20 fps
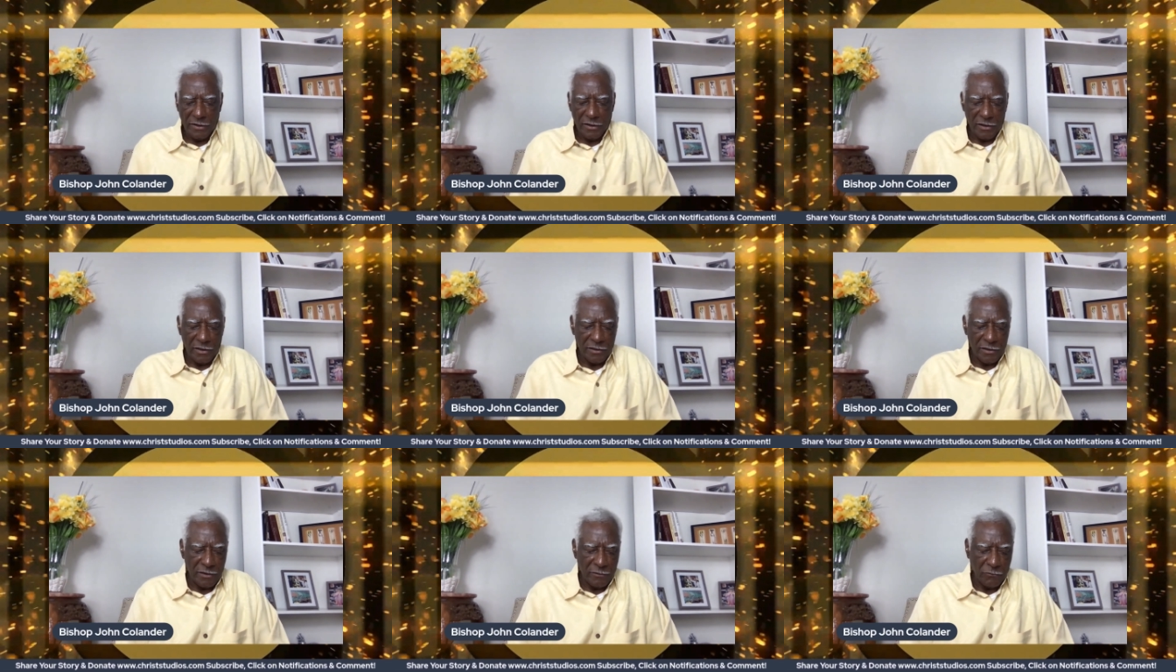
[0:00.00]

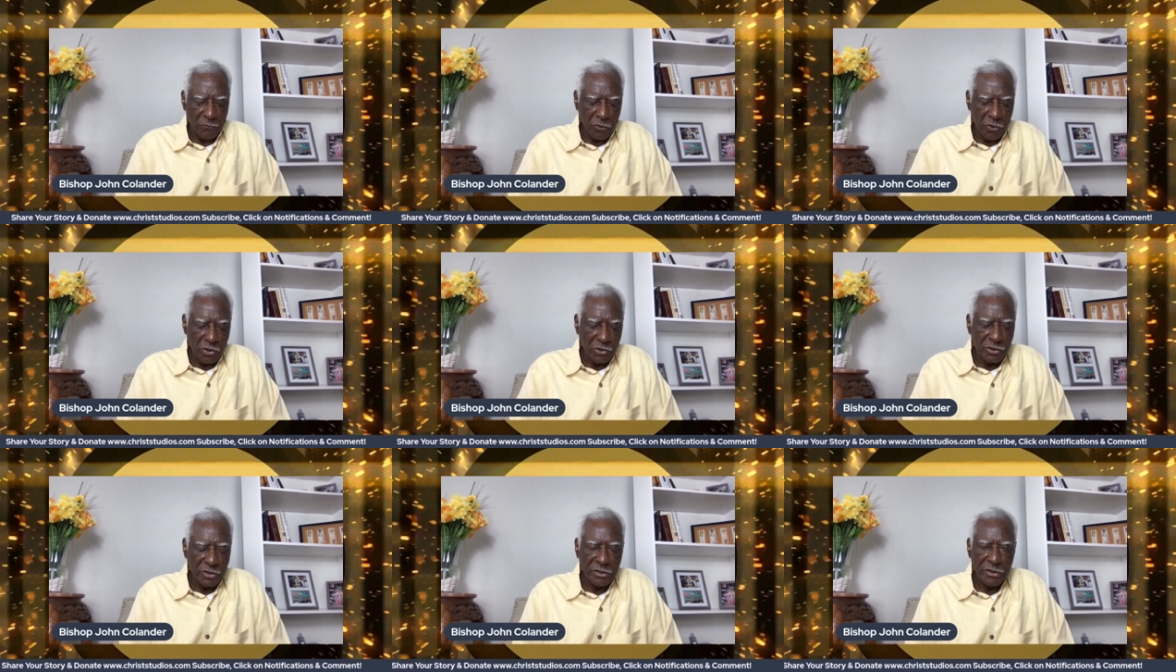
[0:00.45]
uh,
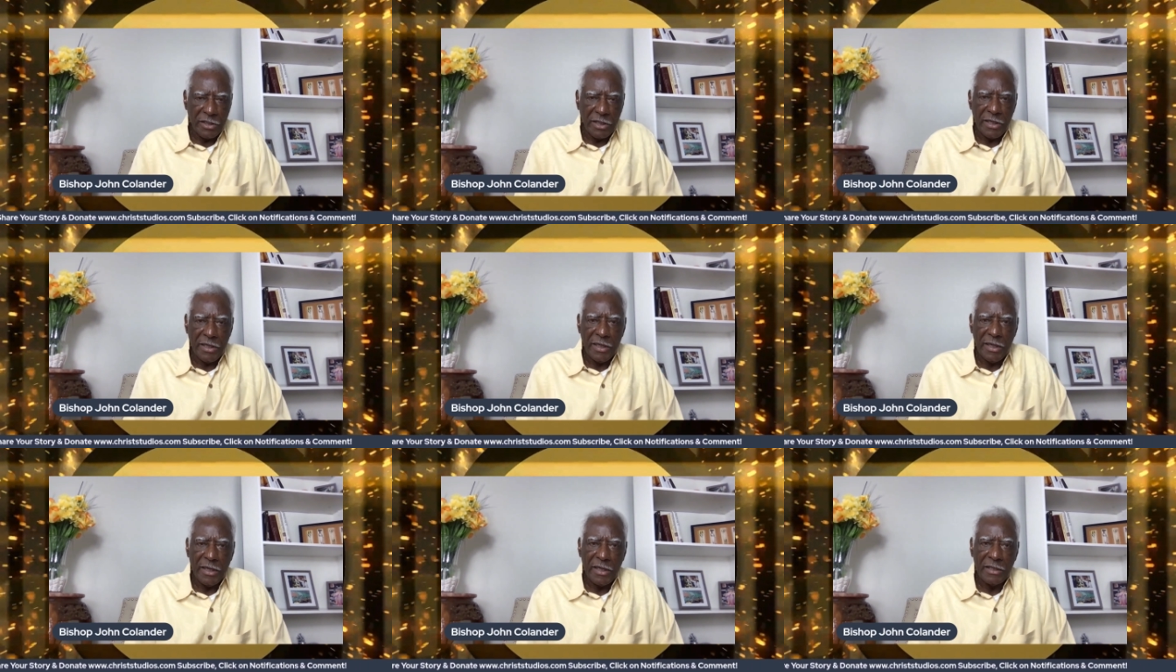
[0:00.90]
word
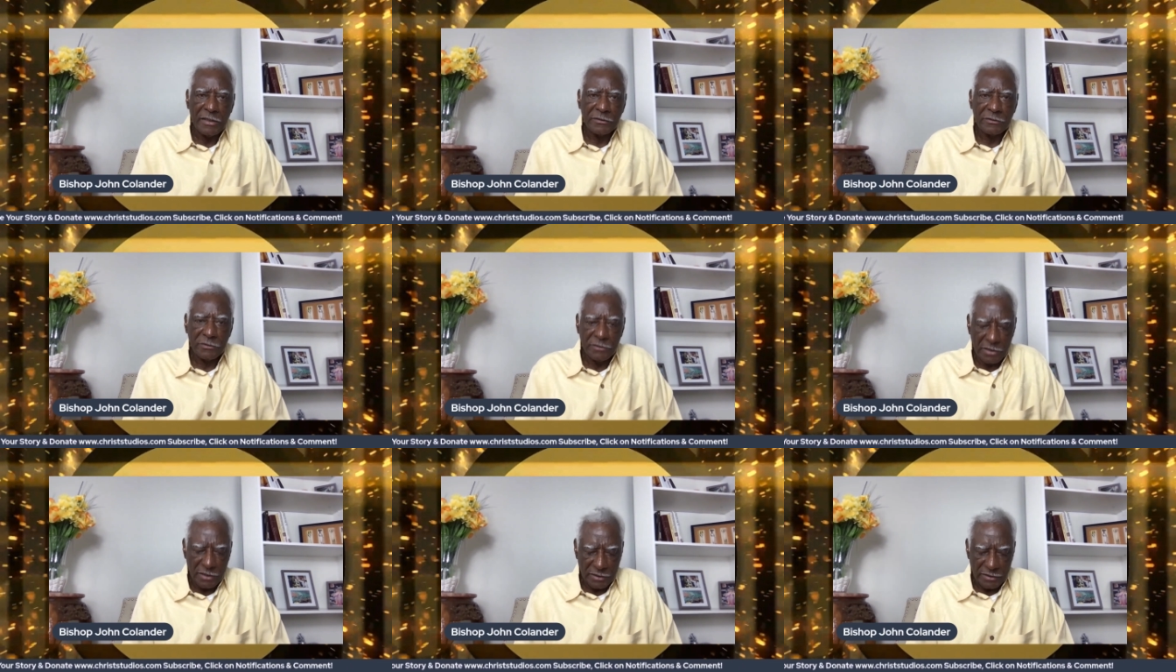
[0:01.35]
today
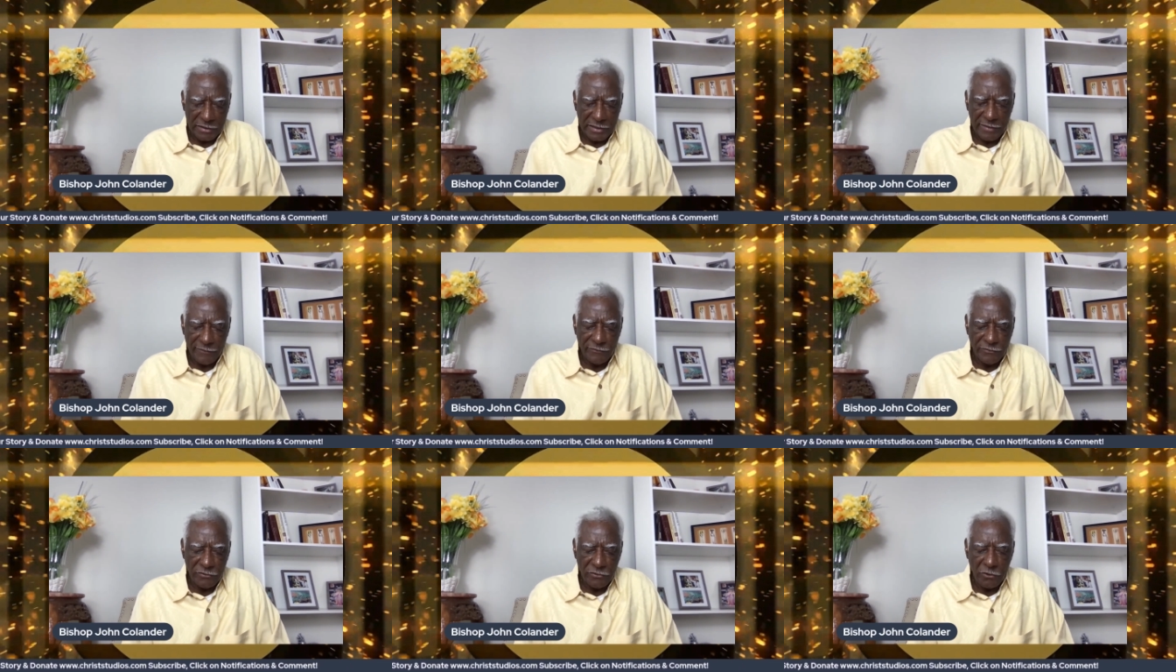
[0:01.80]
as
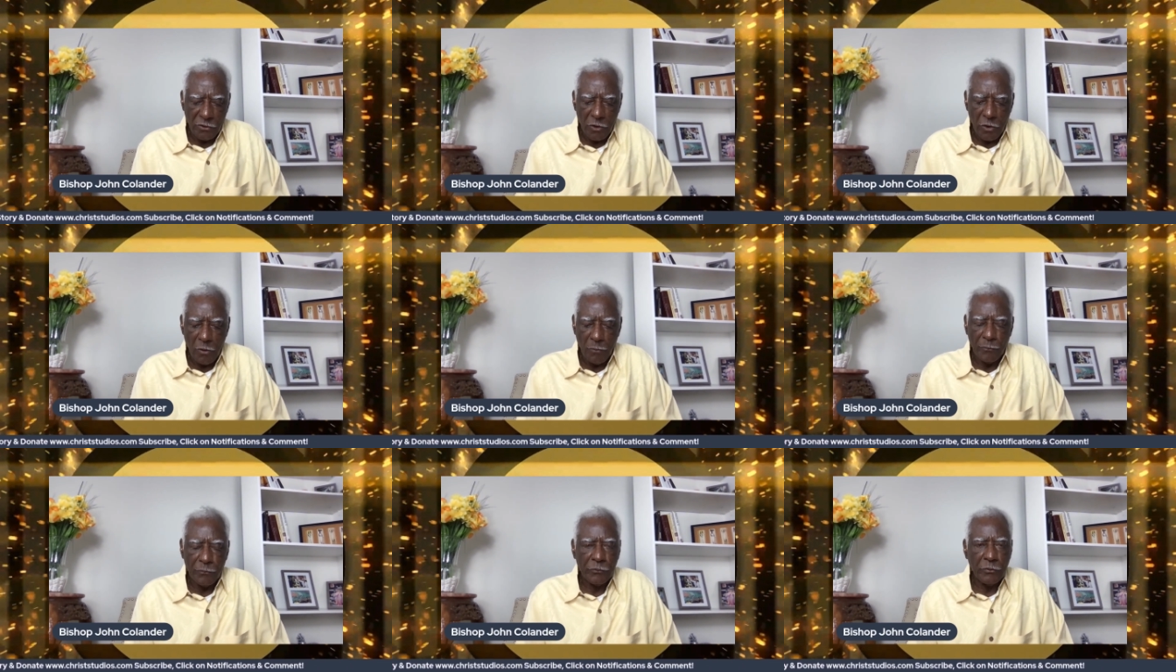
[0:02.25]
giving you
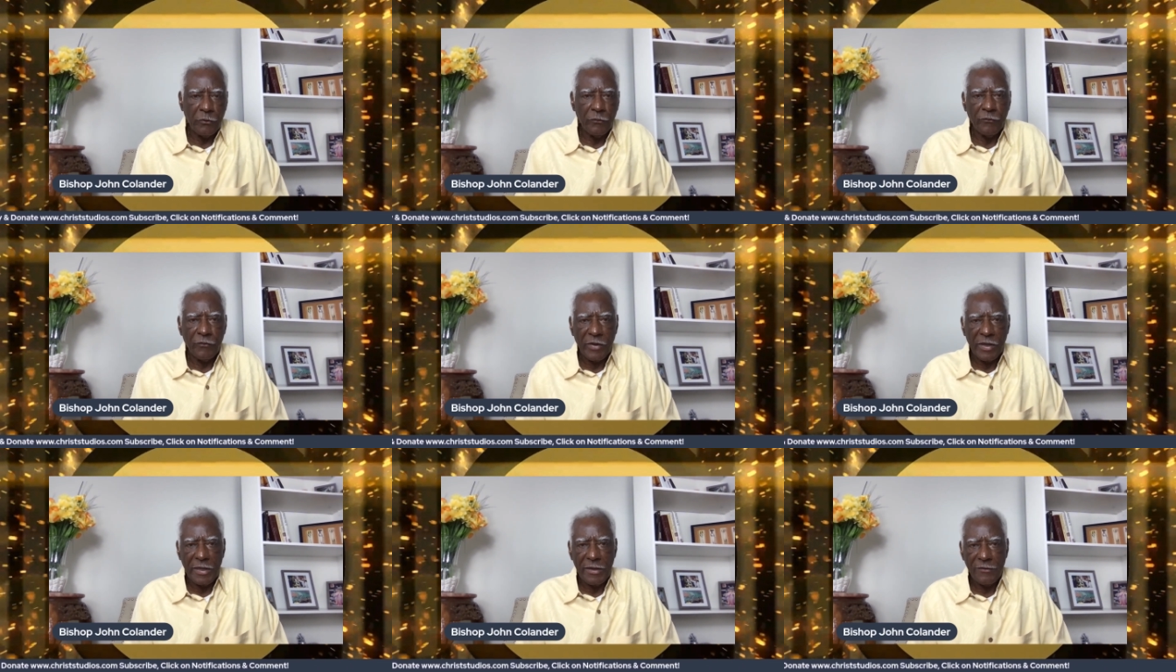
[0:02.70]
hope through
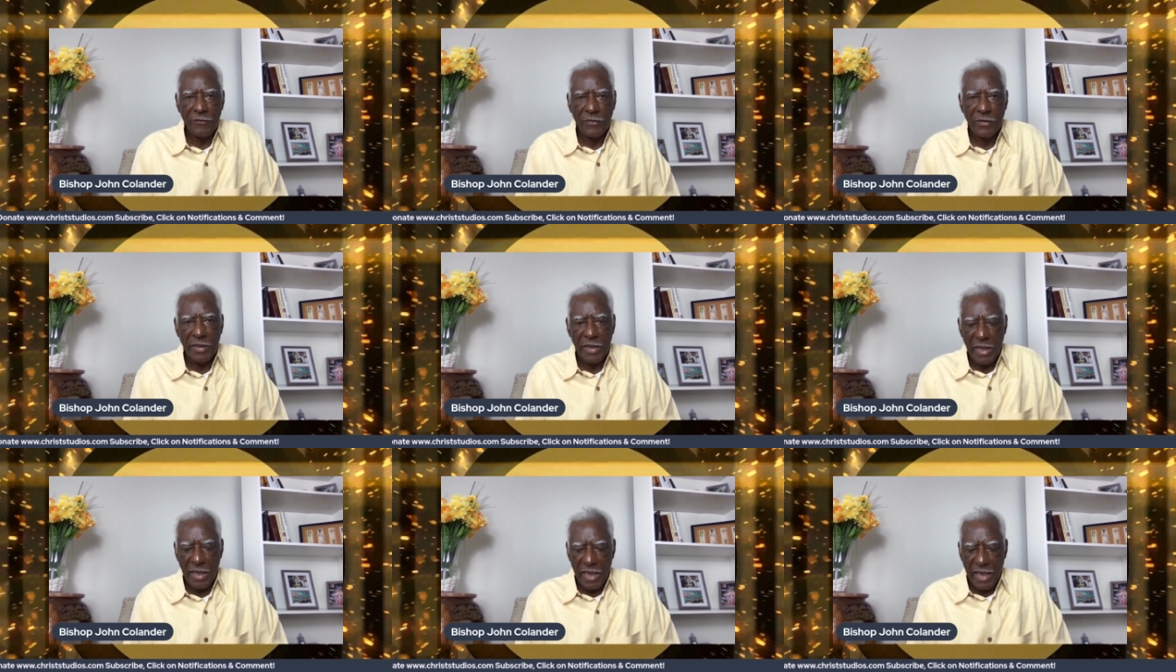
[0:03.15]
faith,
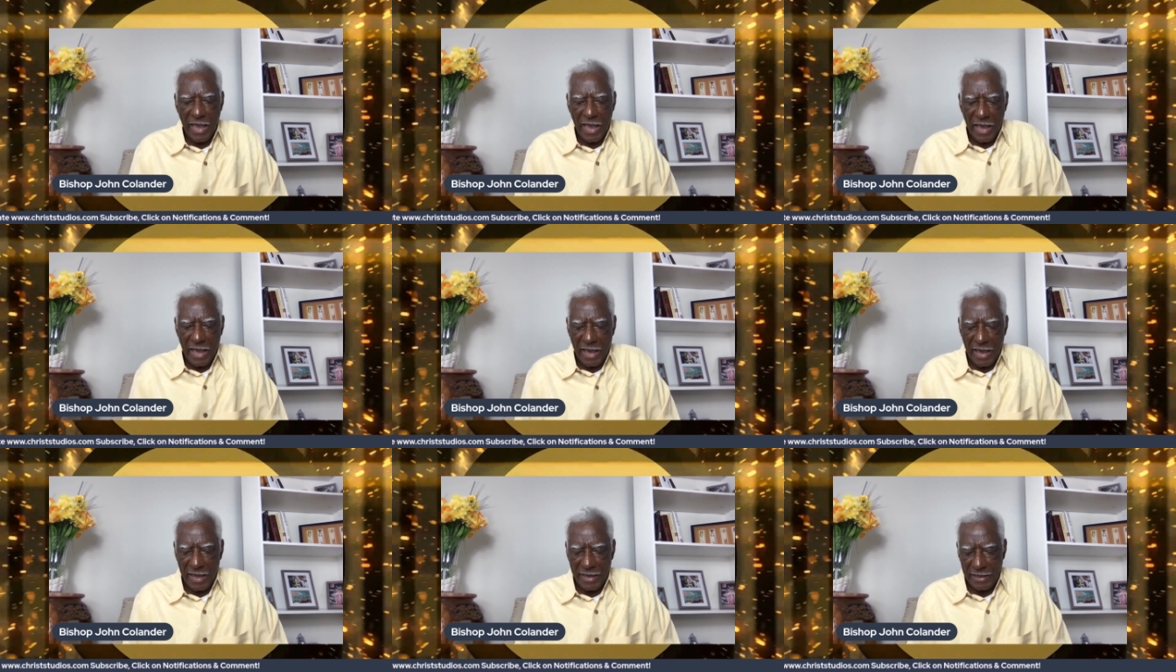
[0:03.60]

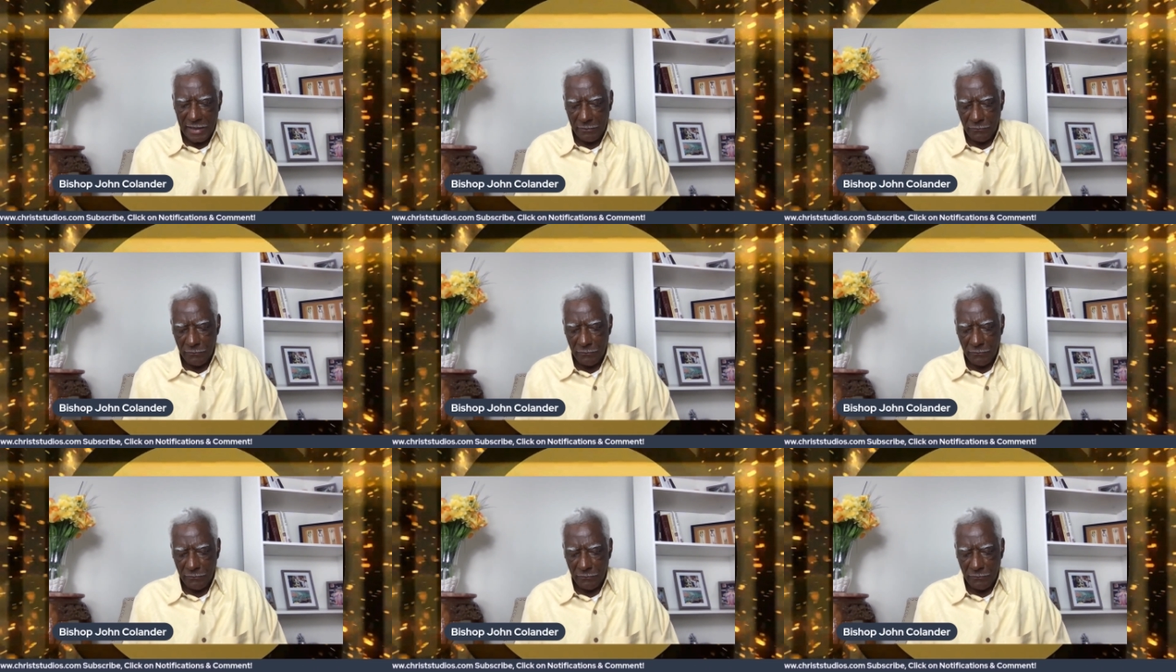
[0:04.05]
I, I